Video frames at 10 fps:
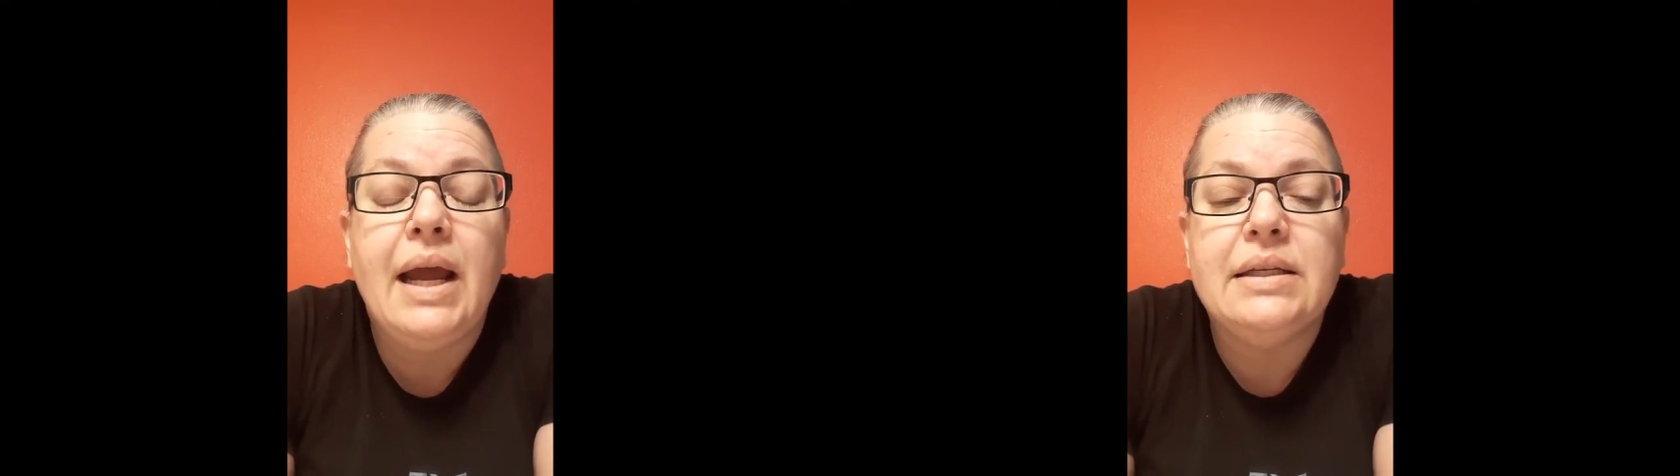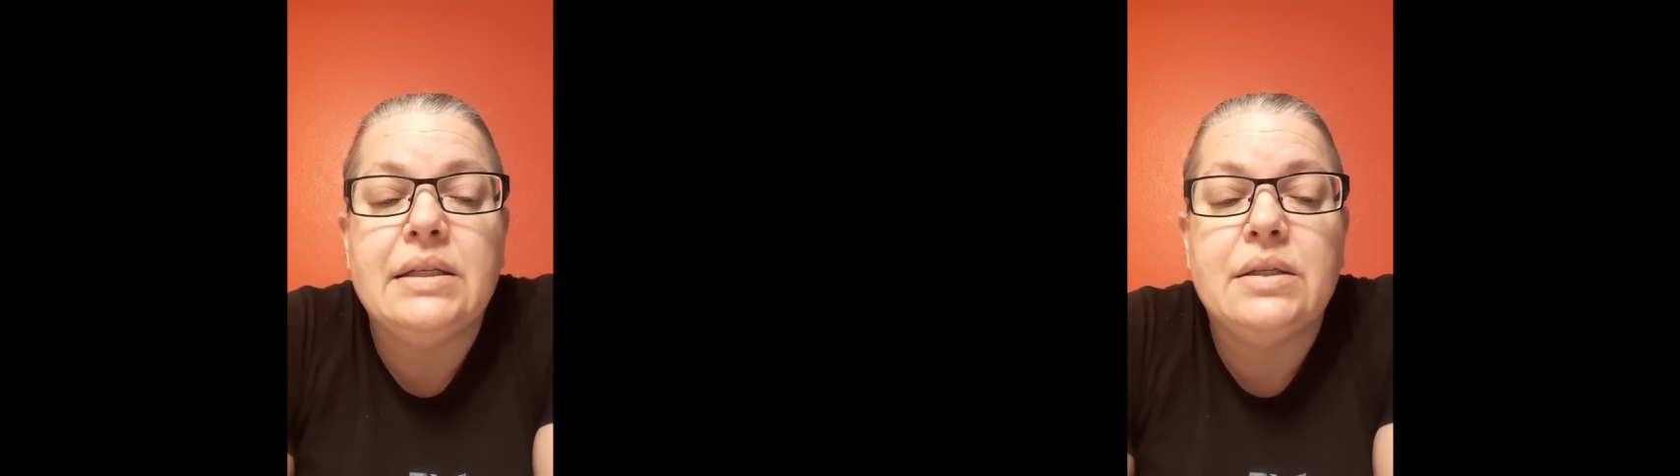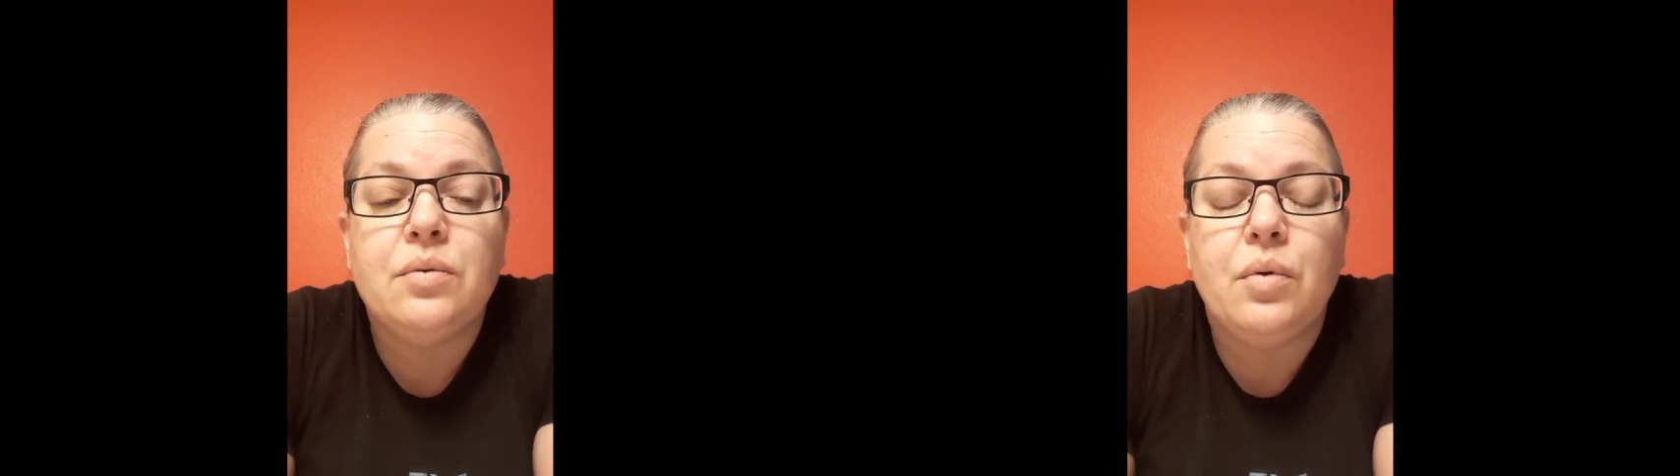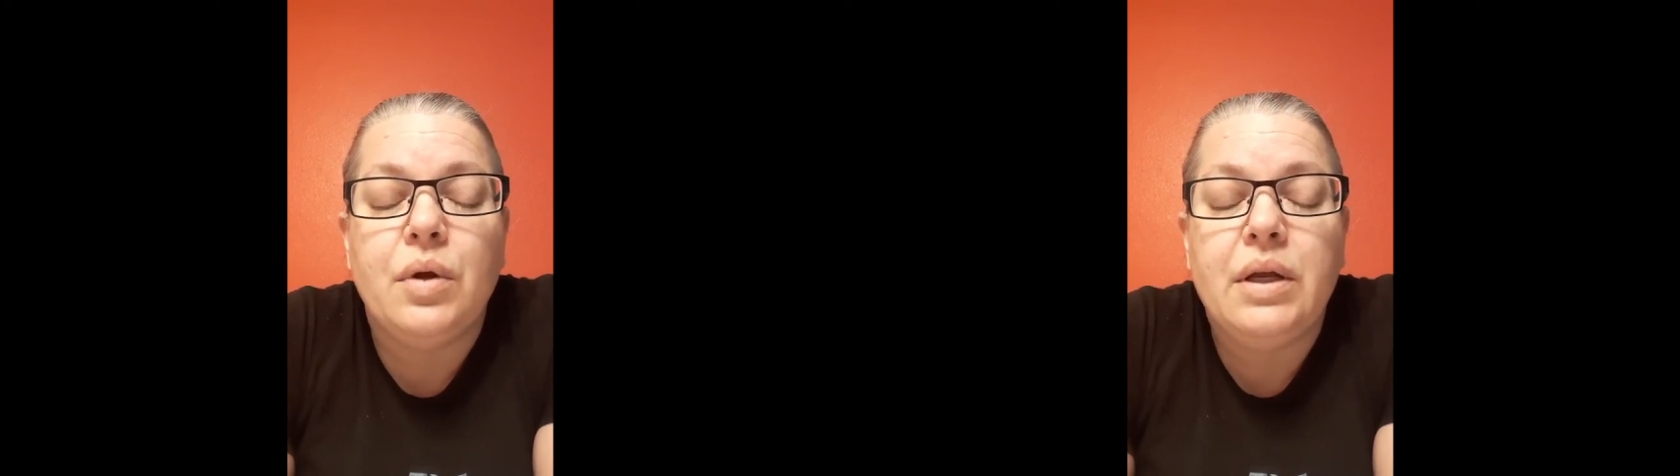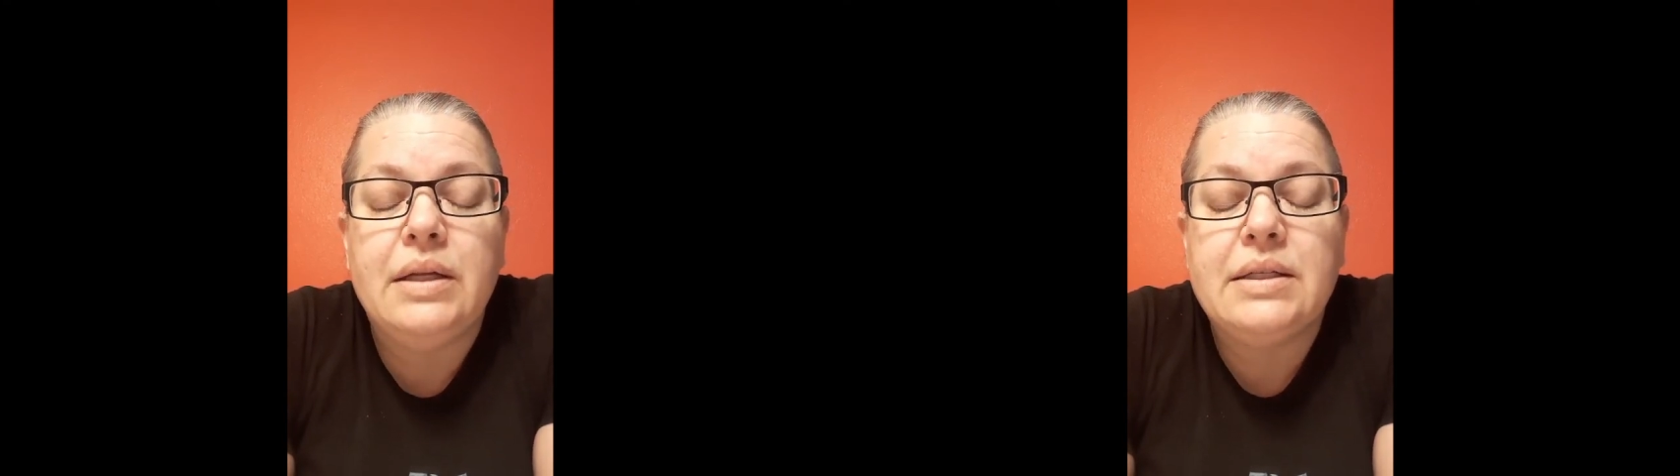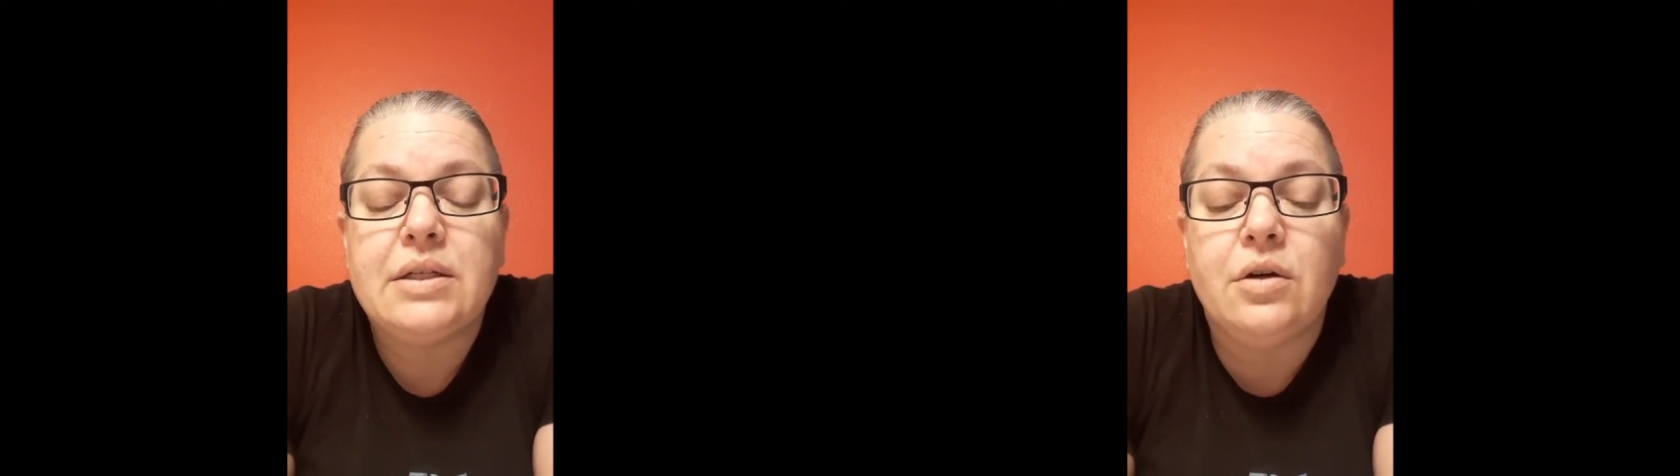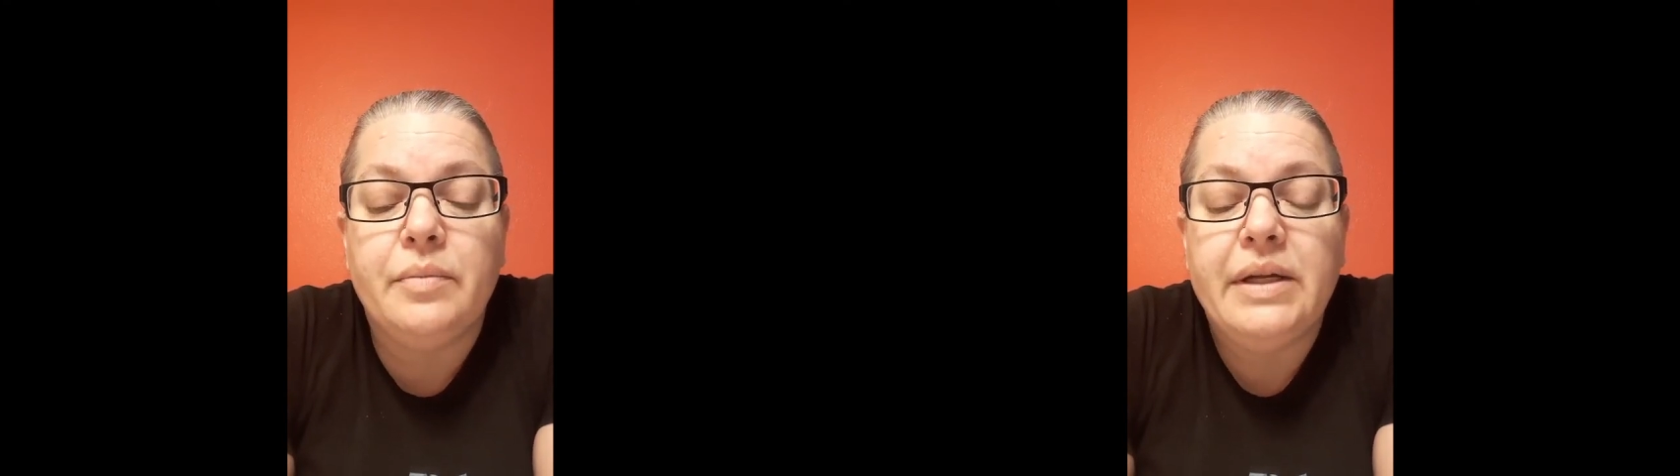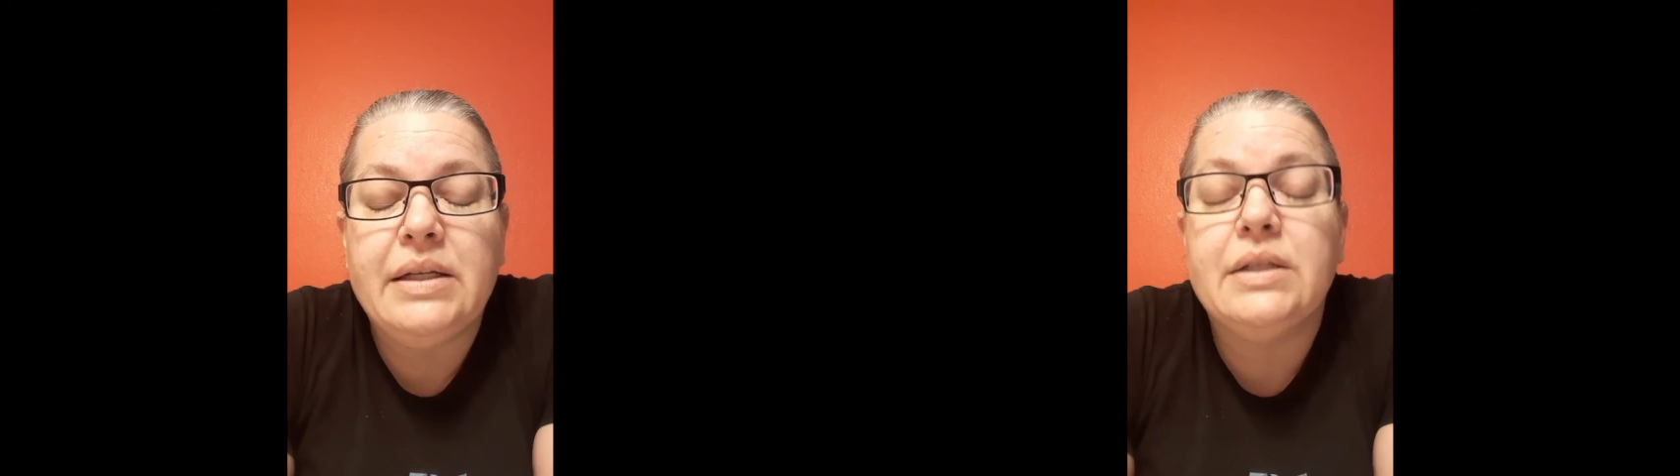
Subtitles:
This installment